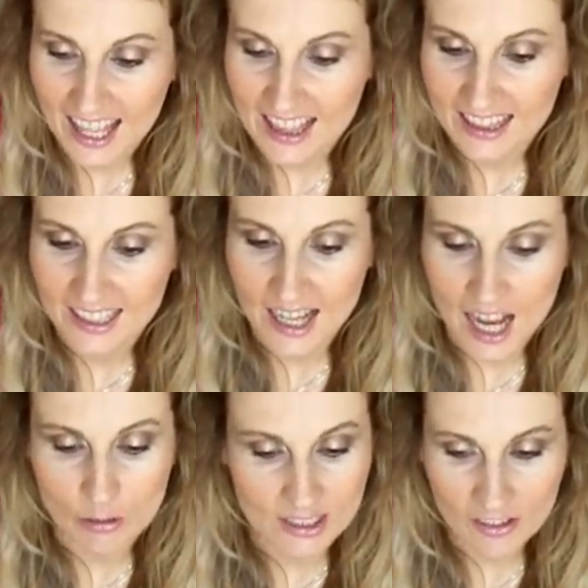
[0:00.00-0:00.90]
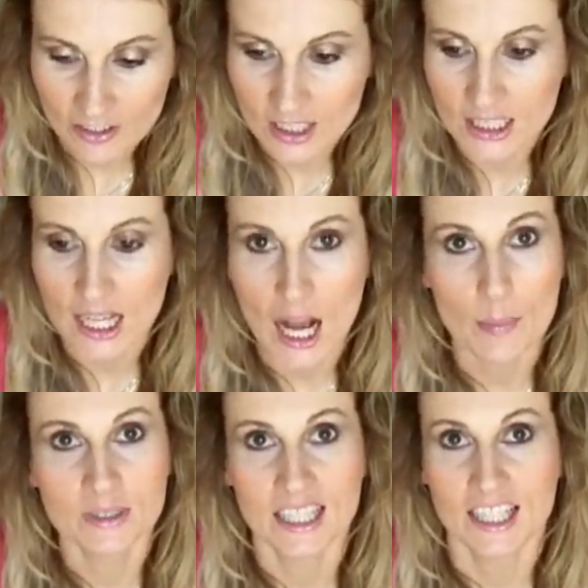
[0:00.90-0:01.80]
and uh, I will definitely
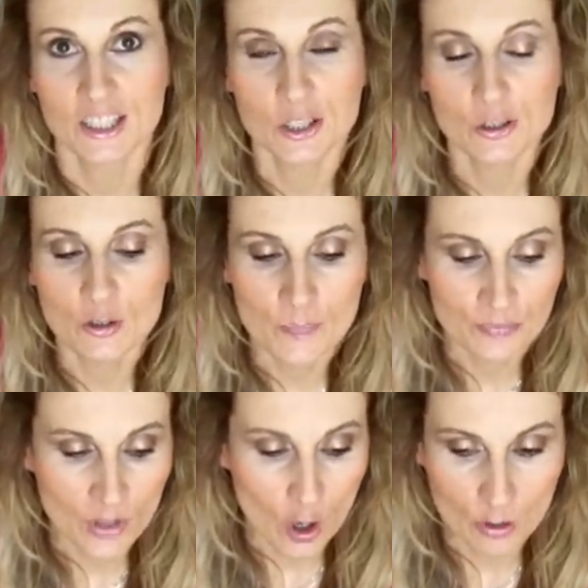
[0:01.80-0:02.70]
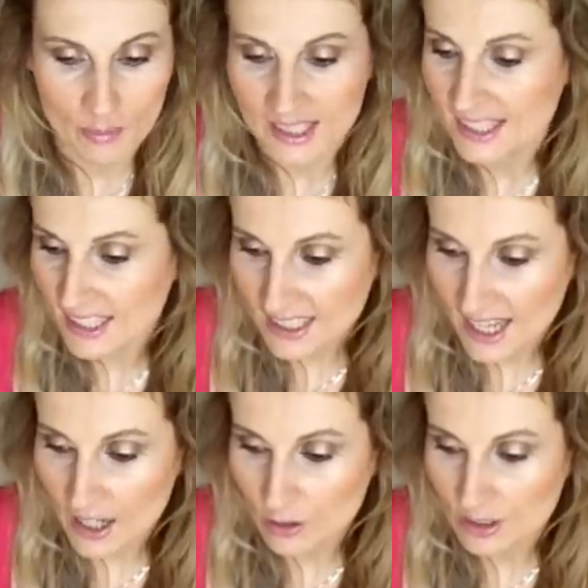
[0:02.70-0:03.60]
update you on my
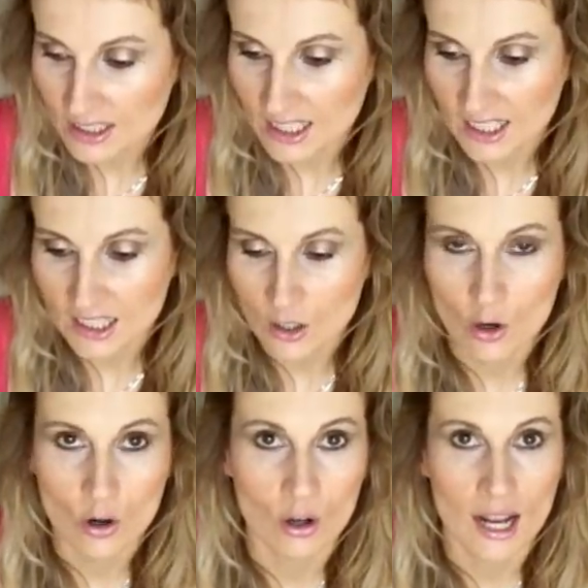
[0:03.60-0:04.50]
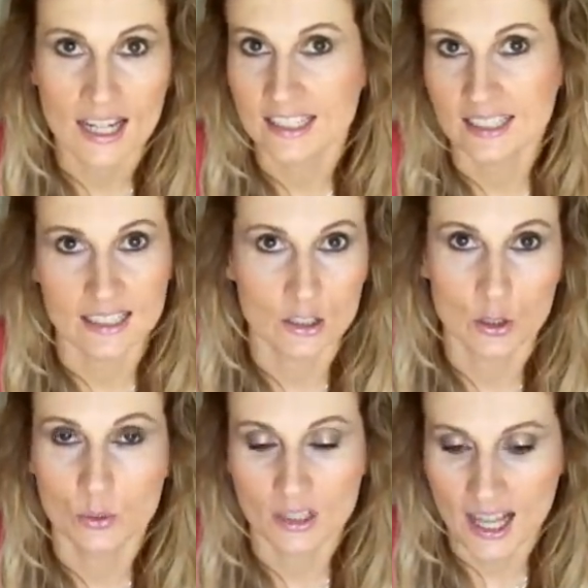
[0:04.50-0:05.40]
skincare routine or anything that
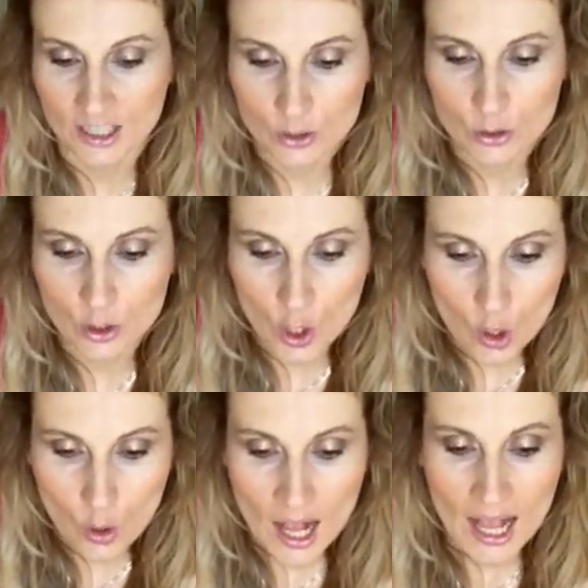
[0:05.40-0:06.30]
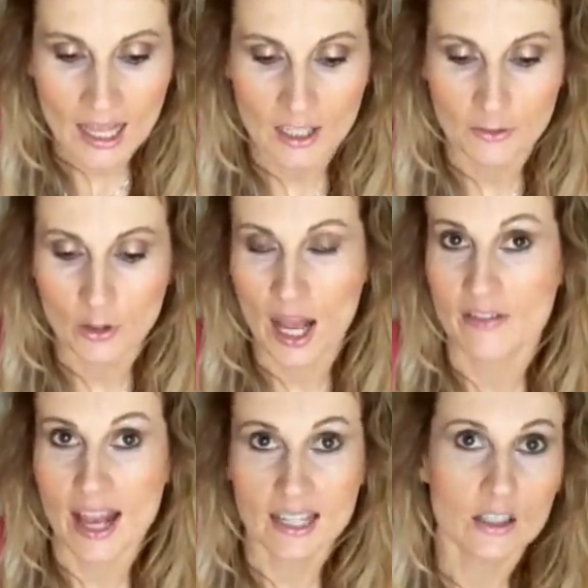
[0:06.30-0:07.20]
you would like to know. If you
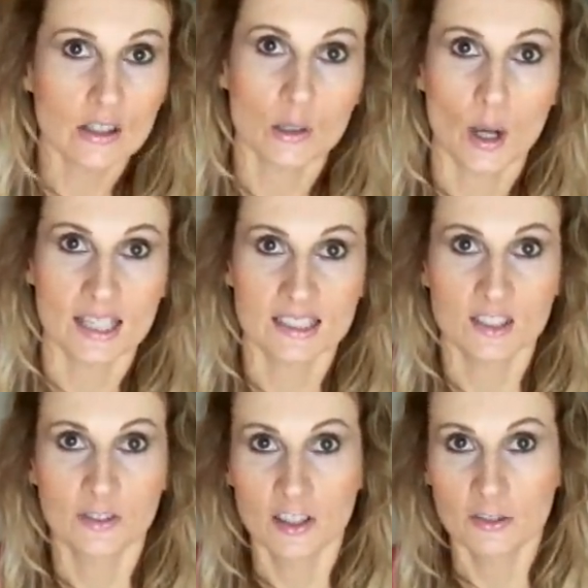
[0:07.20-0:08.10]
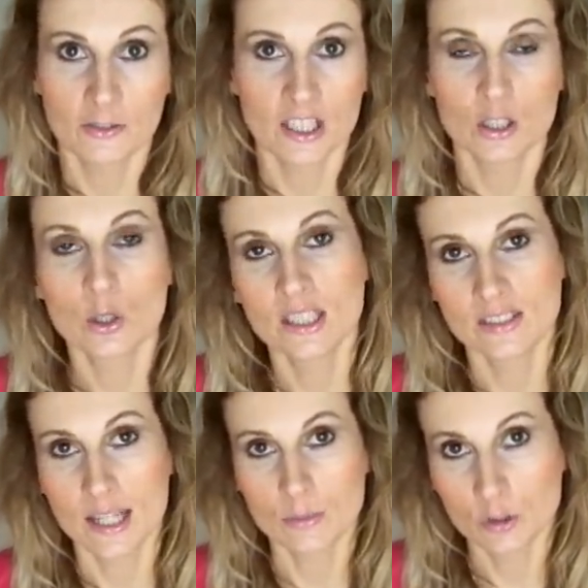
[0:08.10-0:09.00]
have any requests, feel free to leave